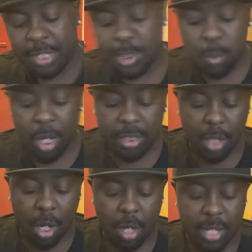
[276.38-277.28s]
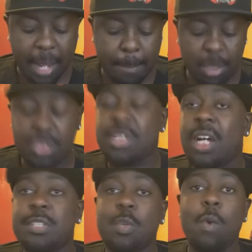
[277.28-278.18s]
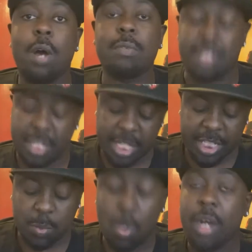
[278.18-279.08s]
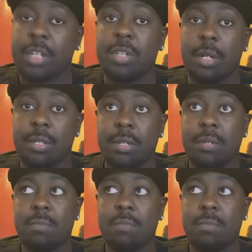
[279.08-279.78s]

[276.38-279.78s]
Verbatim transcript: He's worked on Monster Hunter World. He's worked on.